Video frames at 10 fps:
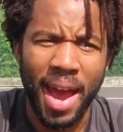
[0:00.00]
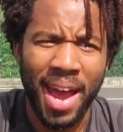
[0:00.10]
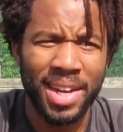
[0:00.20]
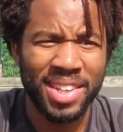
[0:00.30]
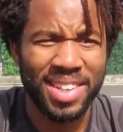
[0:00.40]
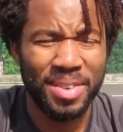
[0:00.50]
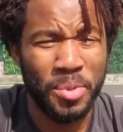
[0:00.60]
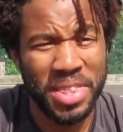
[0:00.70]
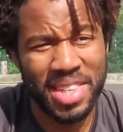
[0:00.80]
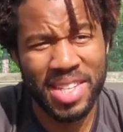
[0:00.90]
And
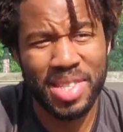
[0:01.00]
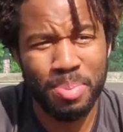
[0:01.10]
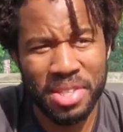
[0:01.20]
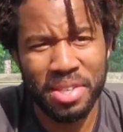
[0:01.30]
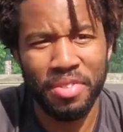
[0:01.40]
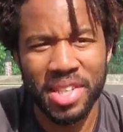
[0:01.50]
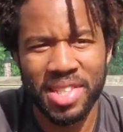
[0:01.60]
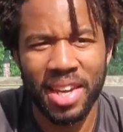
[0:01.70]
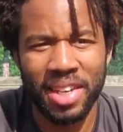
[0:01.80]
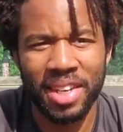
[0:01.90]
with this specific
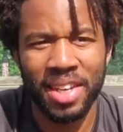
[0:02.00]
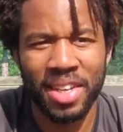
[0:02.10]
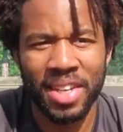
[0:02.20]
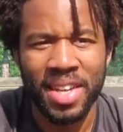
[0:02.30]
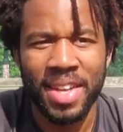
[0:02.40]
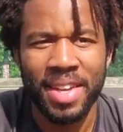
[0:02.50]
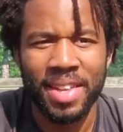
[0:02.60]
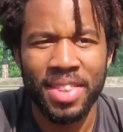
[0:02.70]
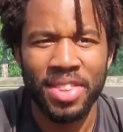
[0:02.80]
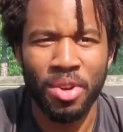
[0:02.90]
technique,
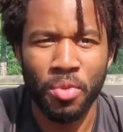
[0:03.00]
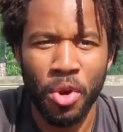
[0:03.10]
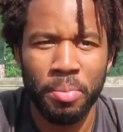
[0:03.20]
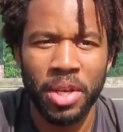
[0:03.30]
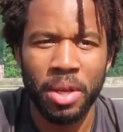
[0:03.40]
the rope